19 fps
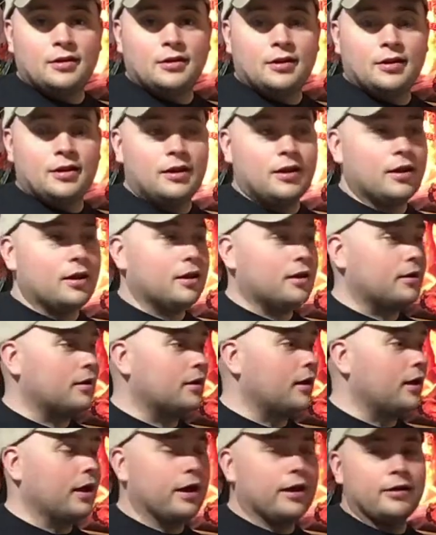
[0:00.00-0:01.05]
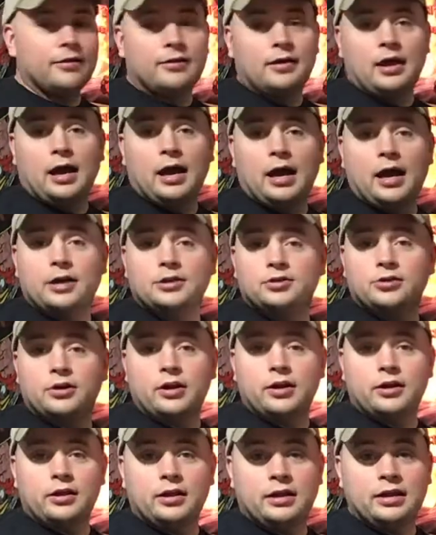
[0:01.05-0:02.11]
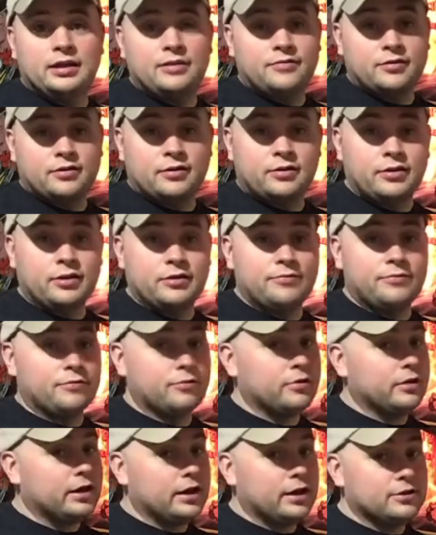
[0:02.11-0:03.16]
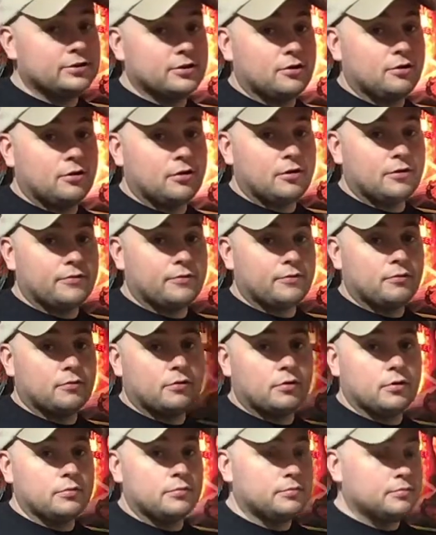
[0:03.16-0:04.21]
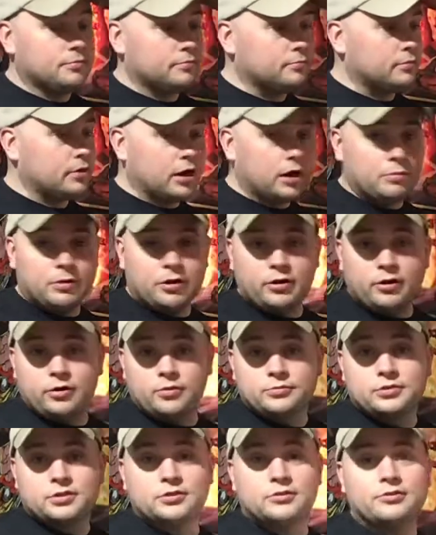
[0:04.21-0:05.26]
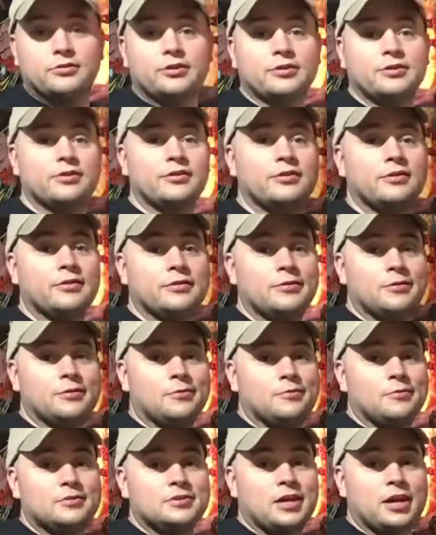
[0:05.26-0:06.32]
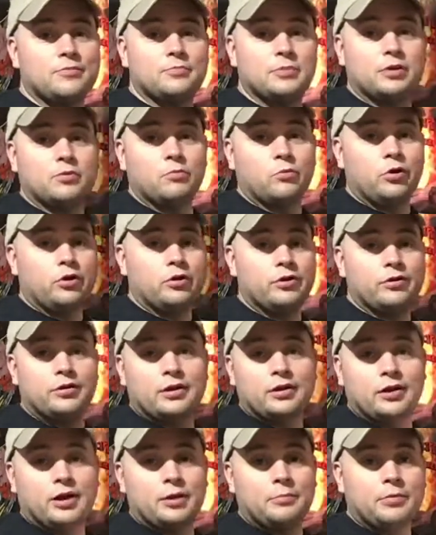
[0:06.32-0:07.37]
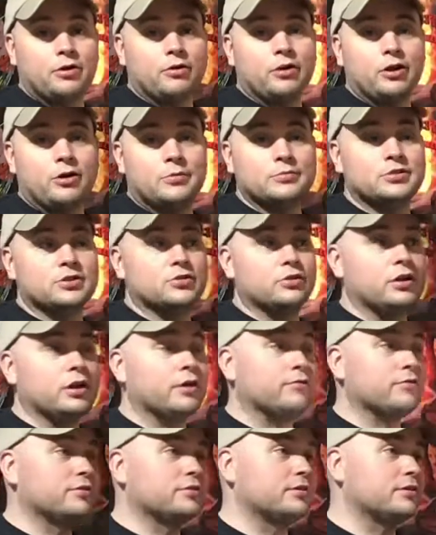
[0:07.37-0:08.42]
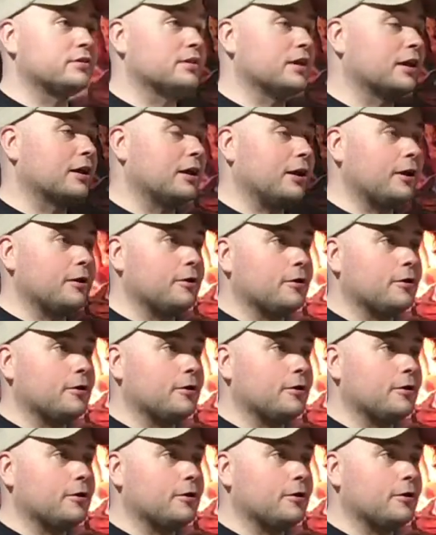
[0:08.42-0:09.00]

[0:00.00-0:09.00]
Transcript: And I traded evenly for NASCAR for Nightmare on Elm Street, which I've been wanting a Nightmare on Elm Street ever since I got